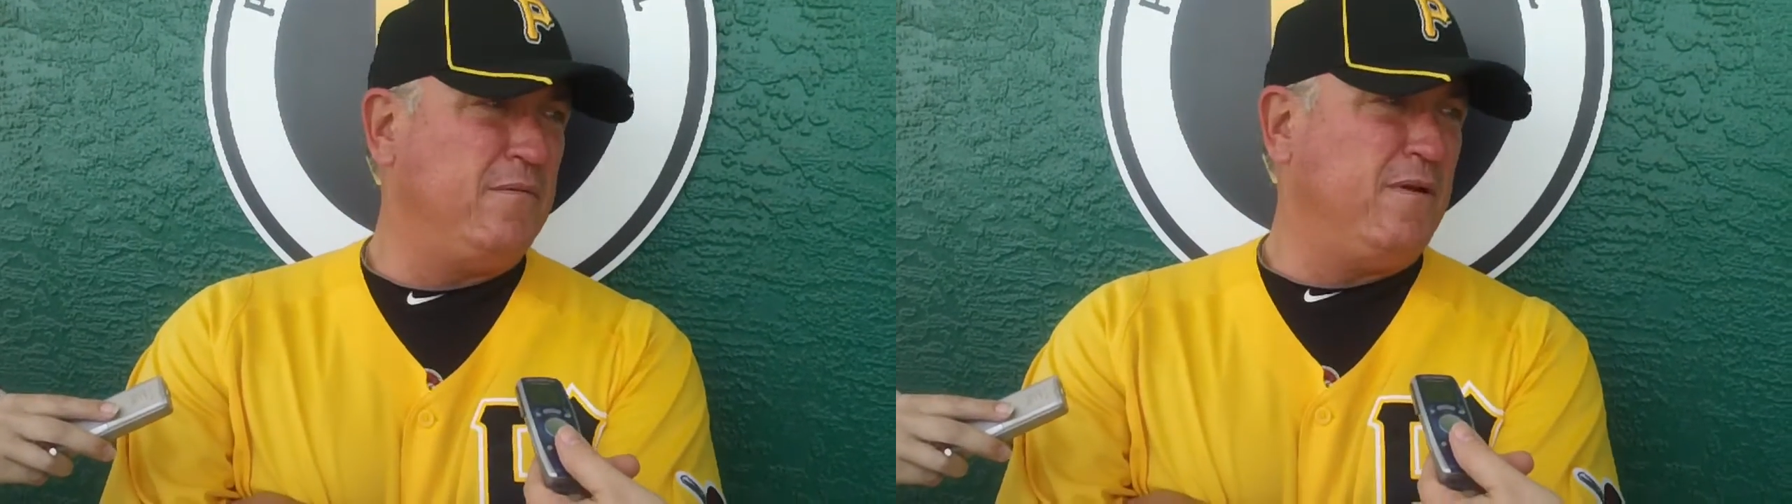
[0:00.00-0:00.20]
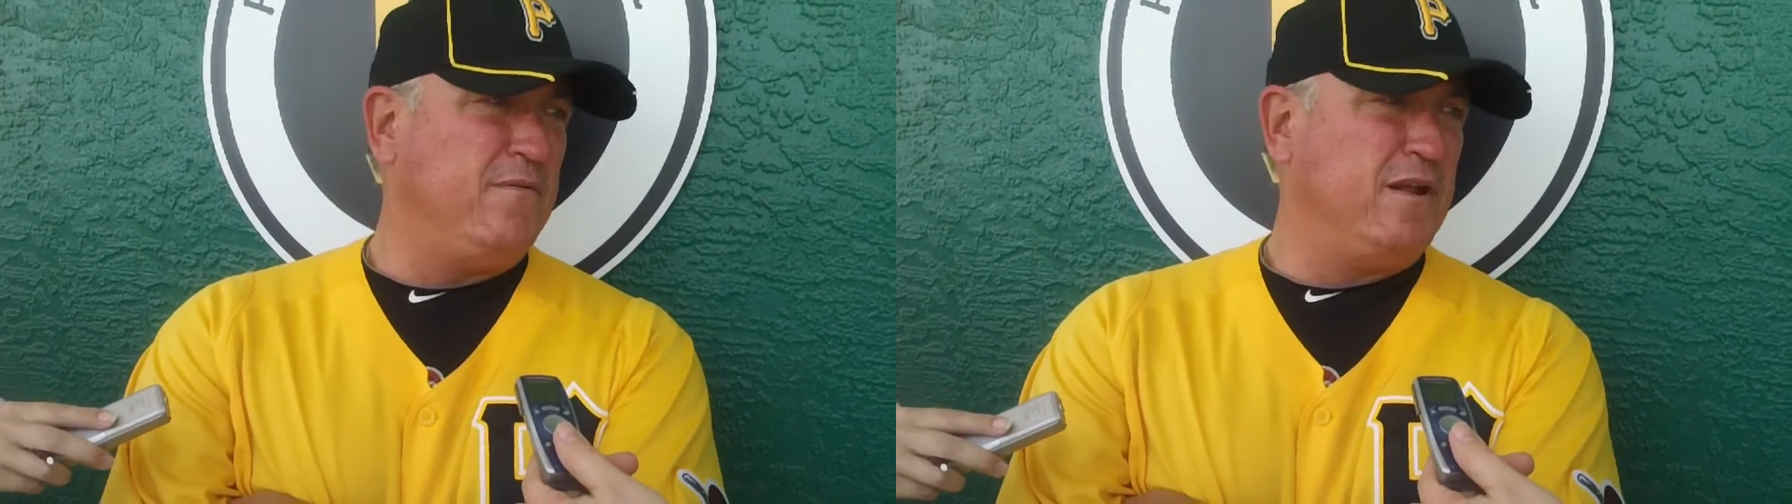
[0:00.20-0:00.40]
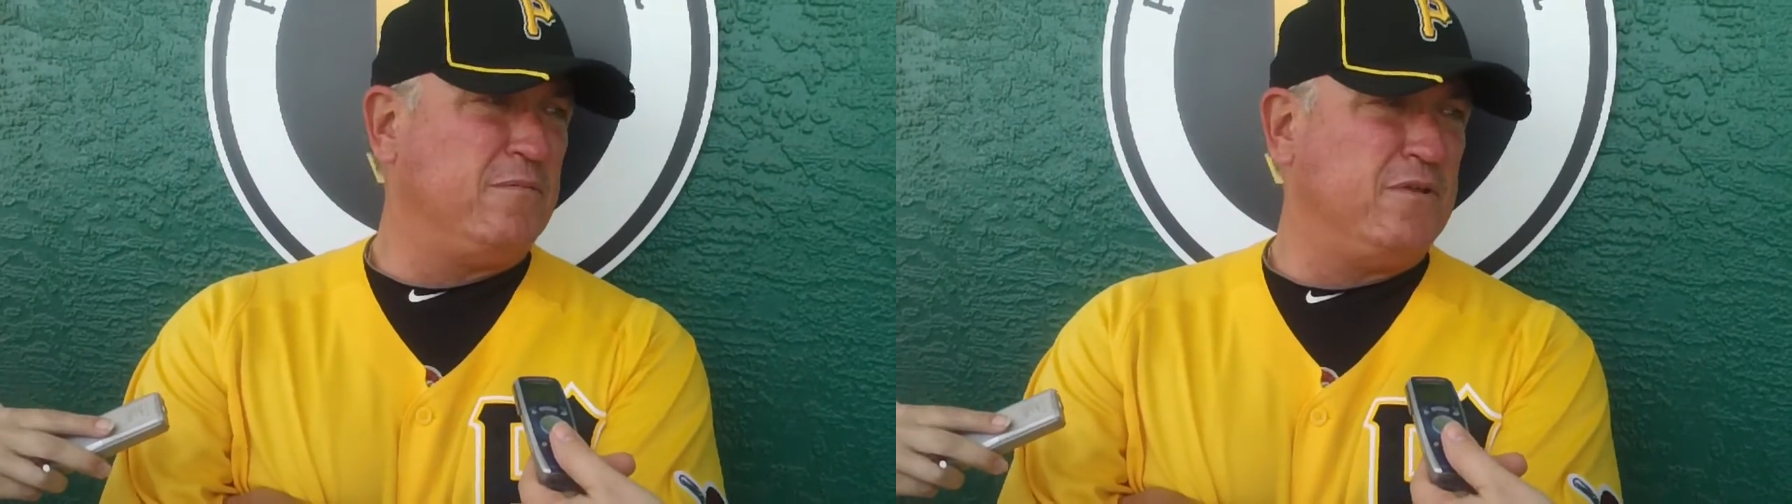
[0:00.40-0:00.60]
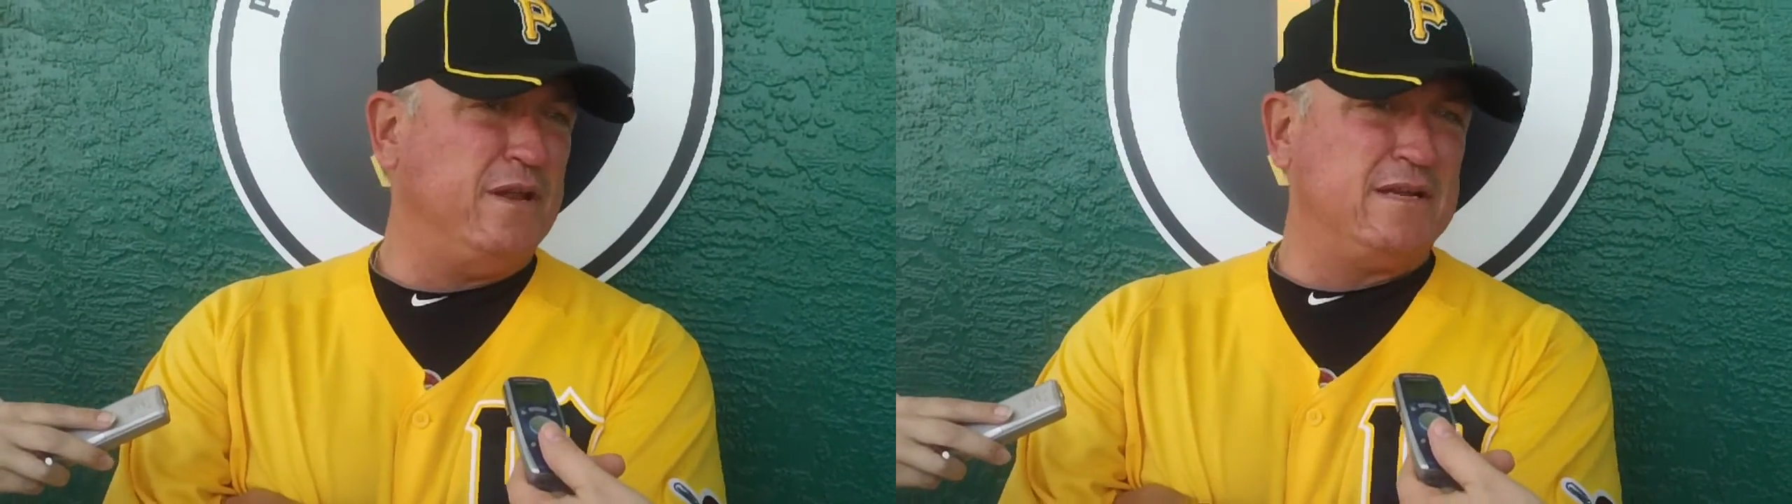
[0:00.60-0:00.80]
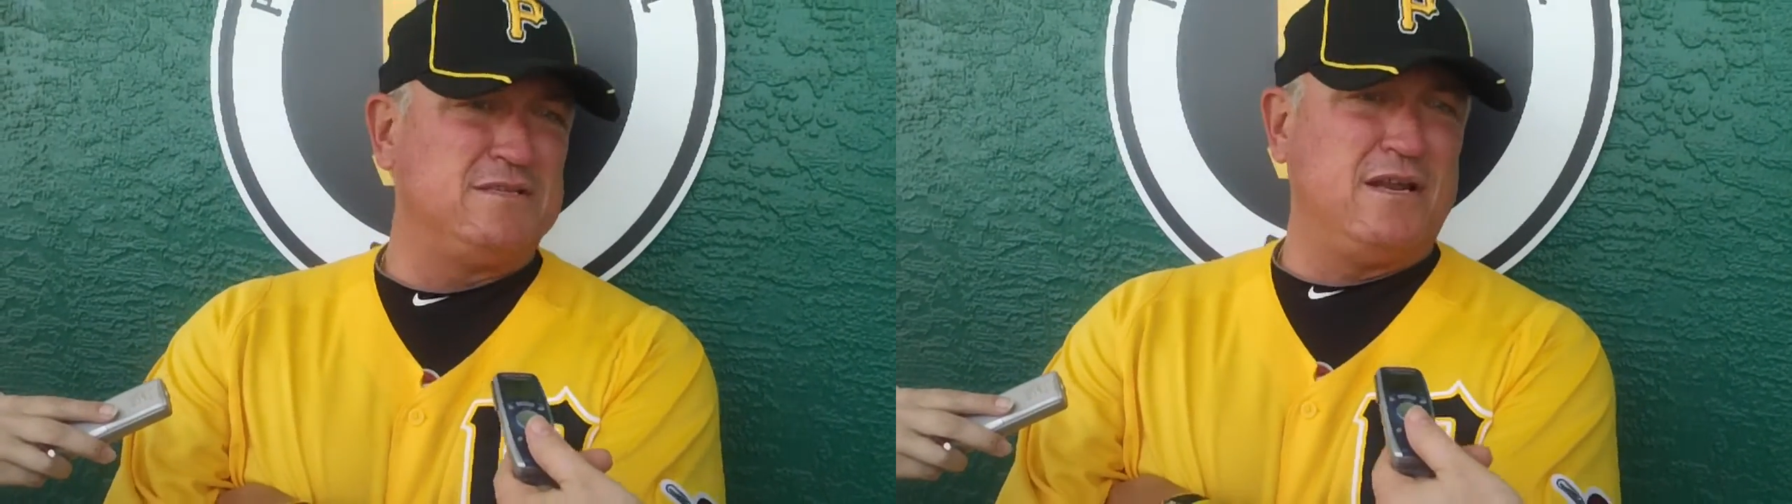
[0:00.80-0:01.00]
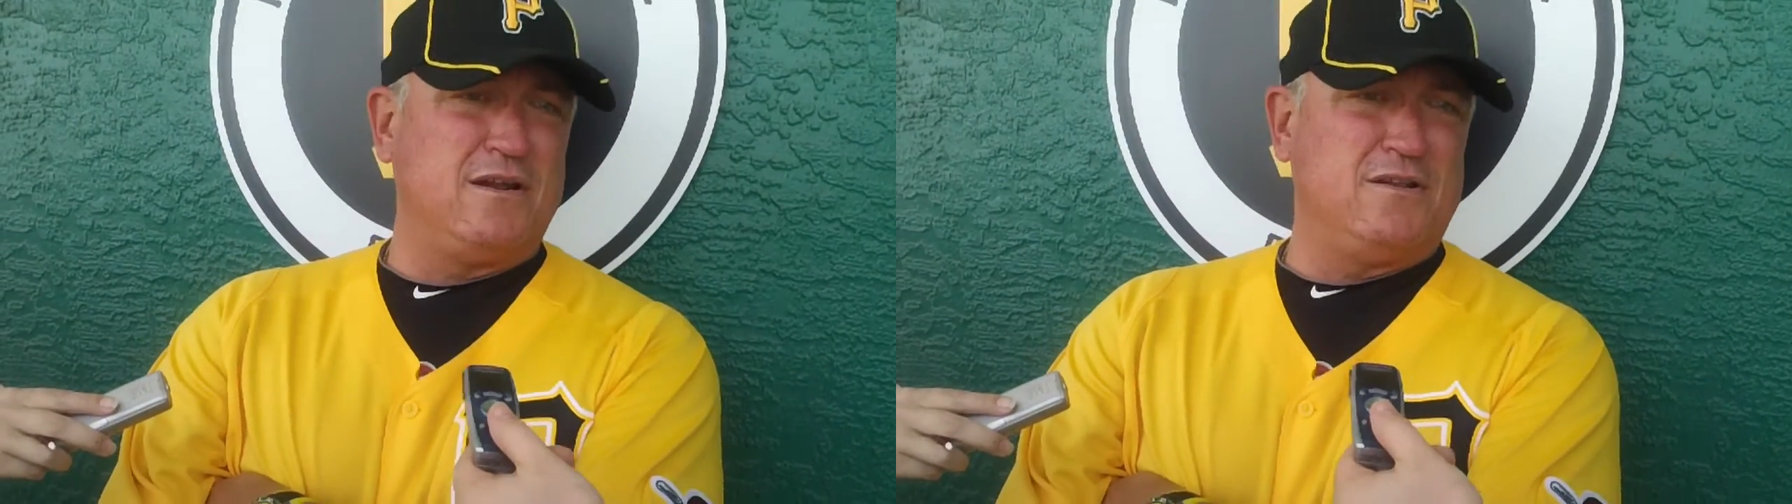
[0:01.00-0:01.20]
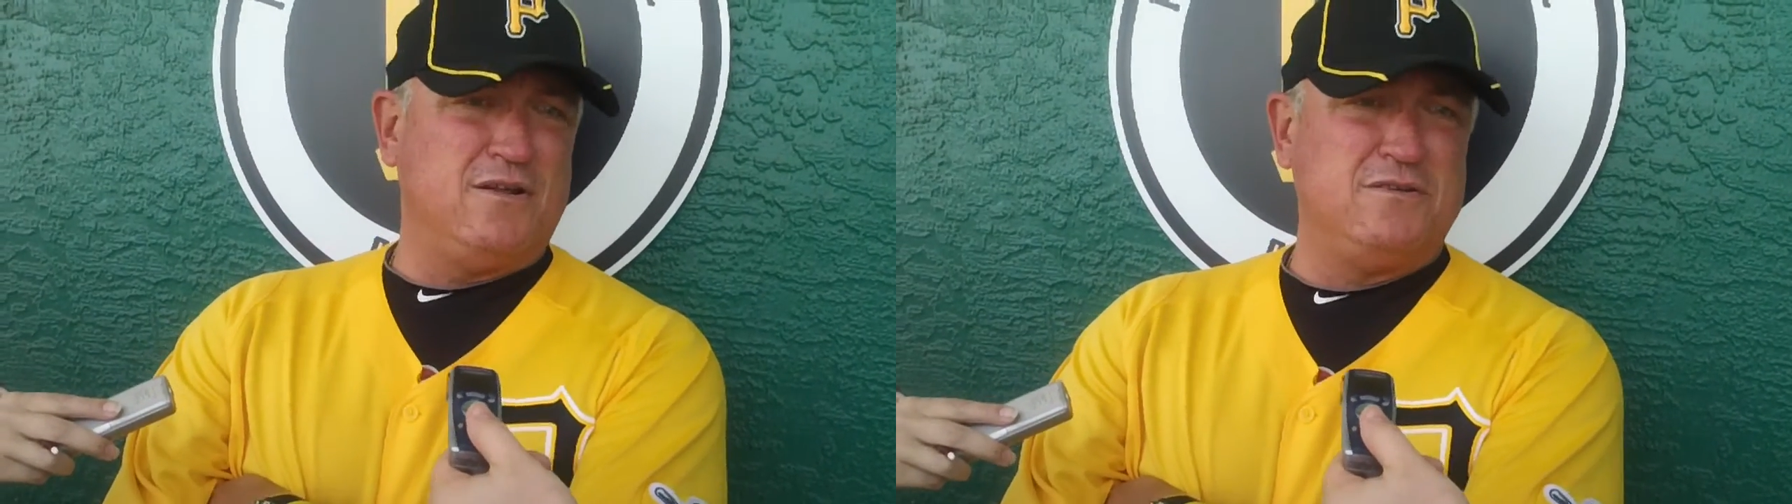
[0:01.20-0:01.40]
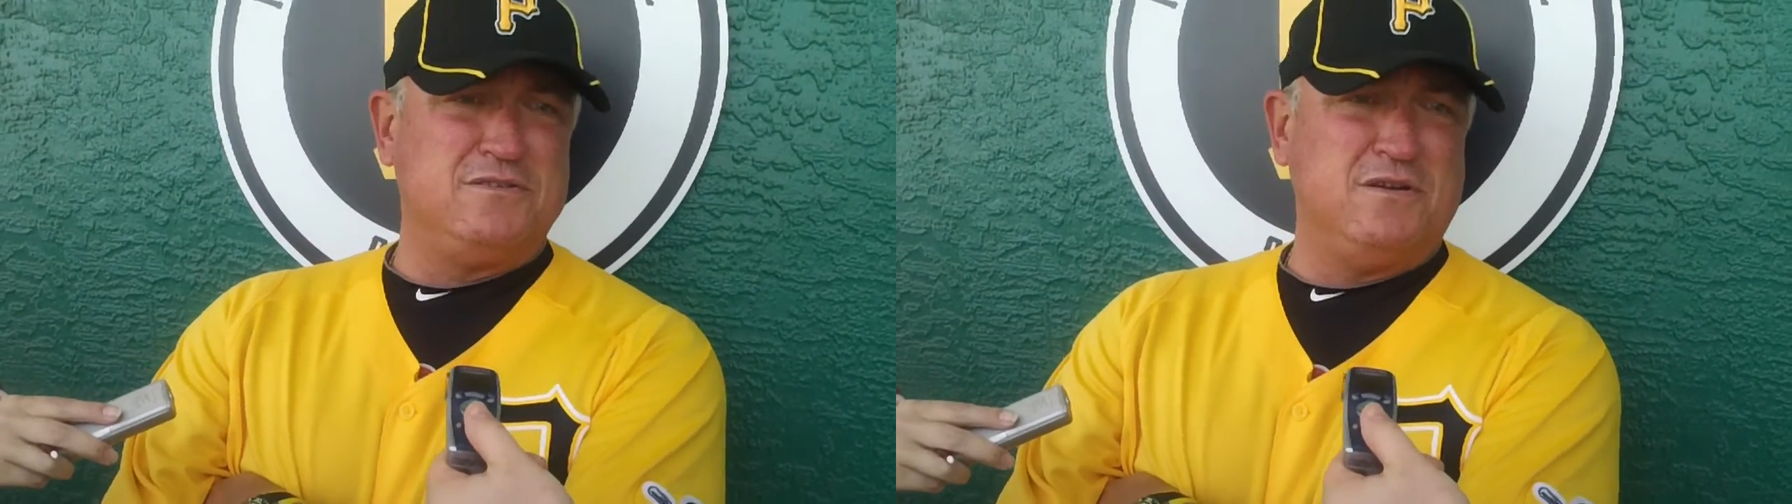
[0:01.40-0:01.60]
available the next day to close,